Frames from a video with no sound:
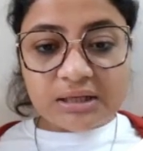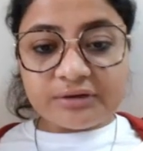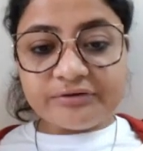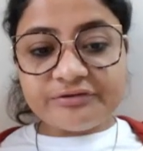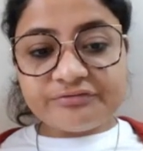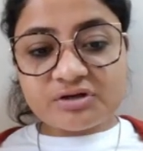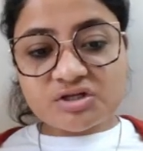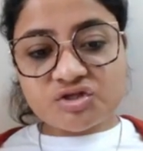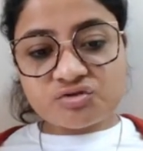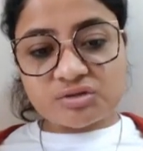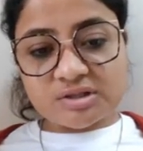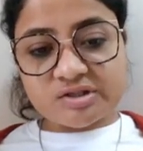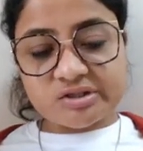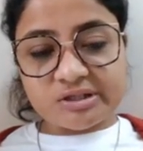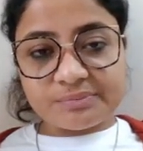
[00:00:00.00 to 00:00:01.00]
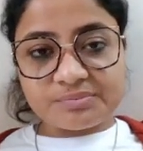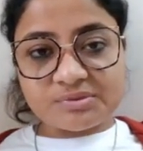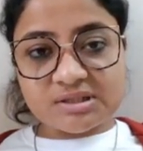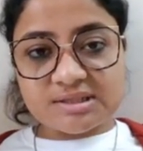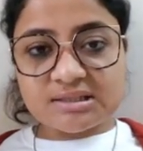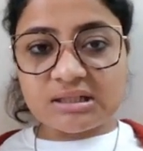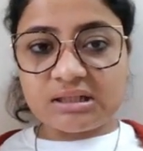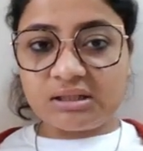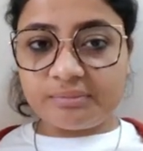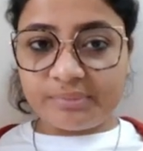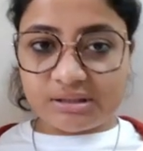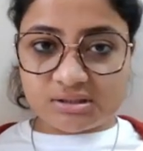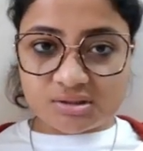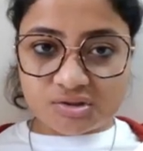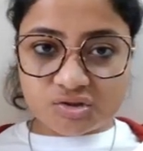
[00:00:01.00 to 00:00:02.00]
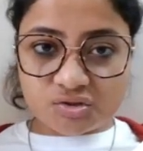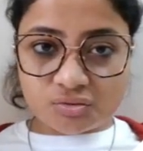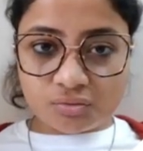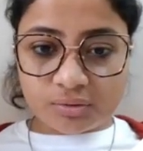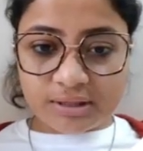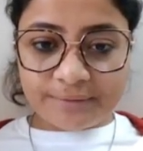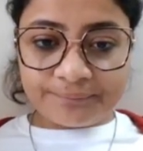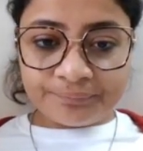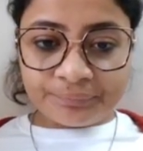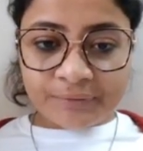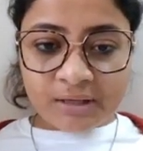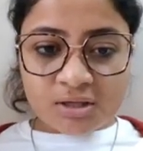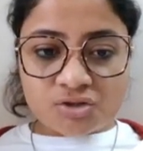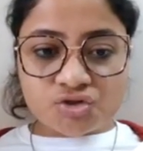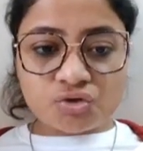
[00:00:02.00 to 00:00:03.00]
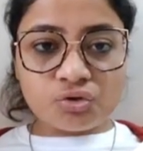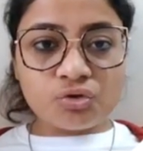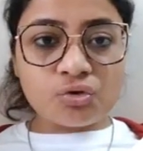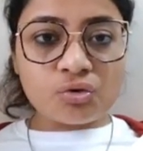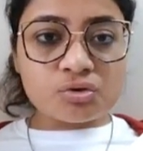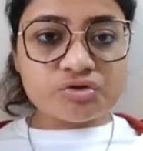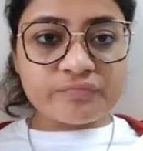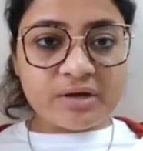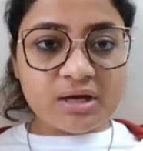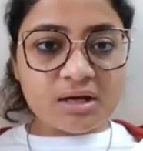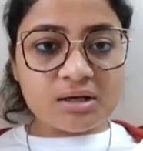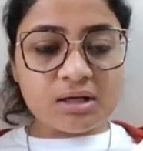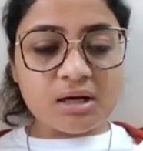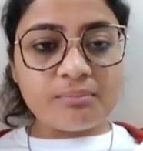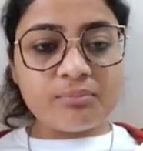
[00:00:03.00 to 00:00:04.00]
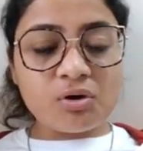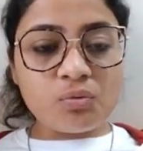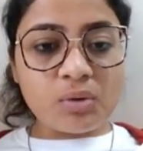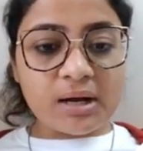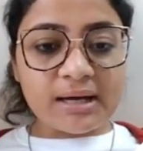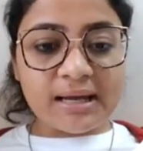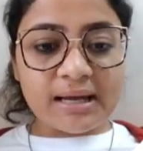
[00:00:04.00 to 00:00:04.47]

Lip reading: reverse transcriptase inhibitors. Okay, so those were the number one.